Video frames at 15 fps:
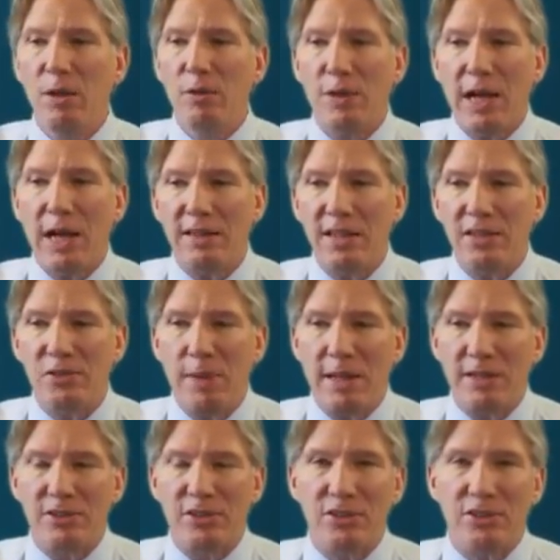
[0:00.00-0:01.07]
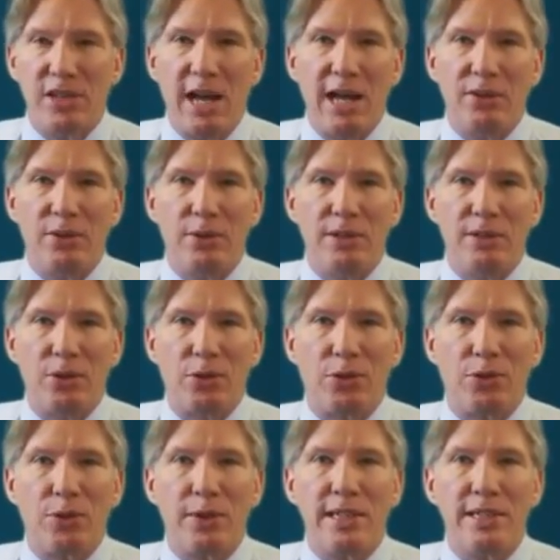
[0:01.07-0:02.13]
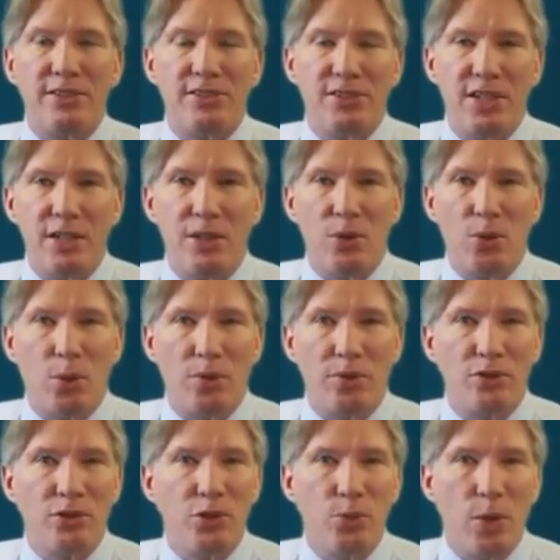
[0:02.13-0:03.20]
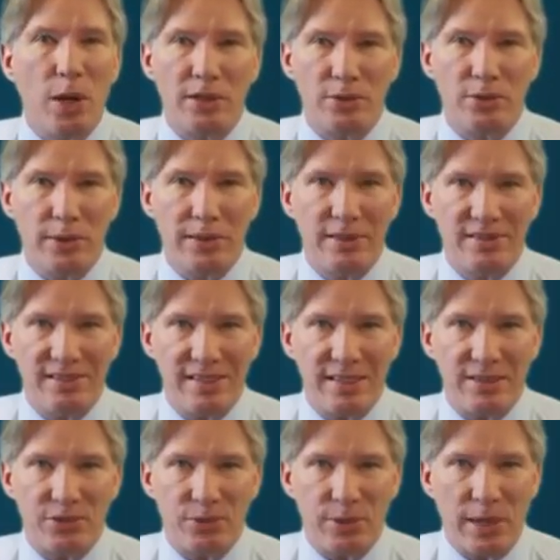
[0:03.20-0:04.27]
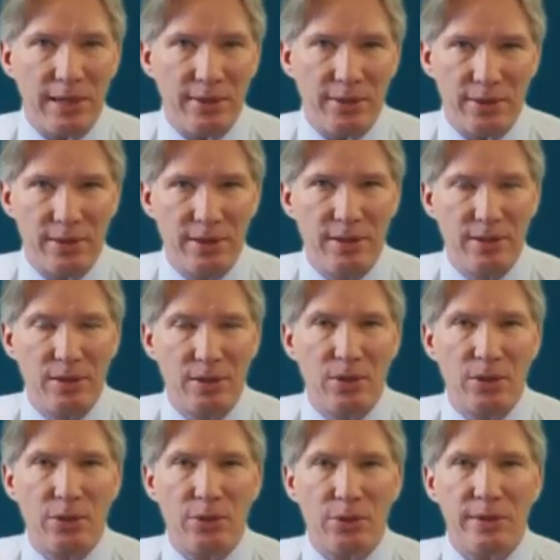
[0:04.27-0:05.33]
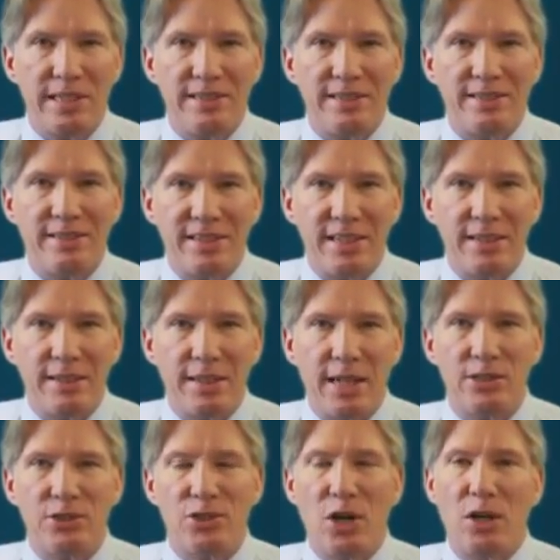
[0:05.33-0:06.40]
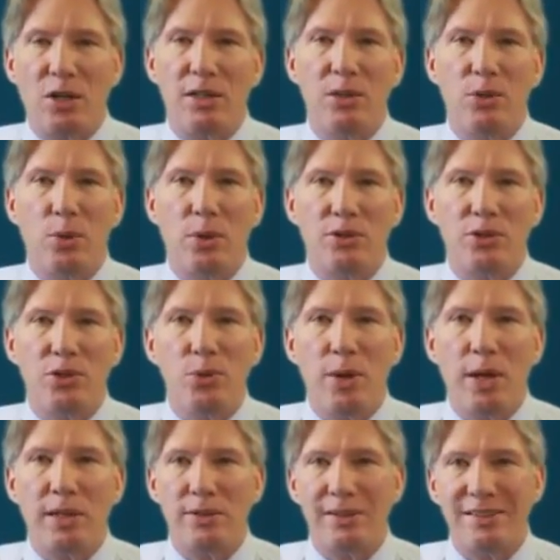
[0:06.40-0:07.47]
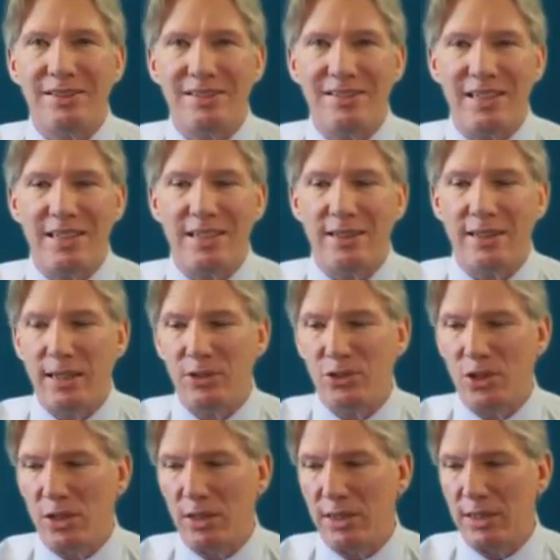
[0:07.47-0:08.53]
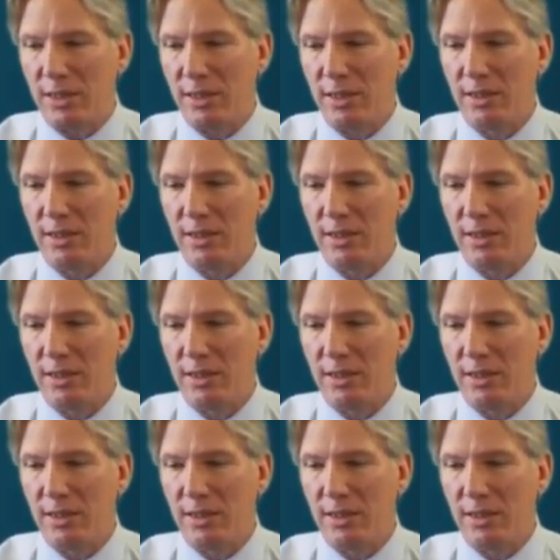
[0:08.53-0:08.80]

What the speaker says: find these medicines either in the 30C or the 200C strength. 30C like Charlie or 200C like Charlie.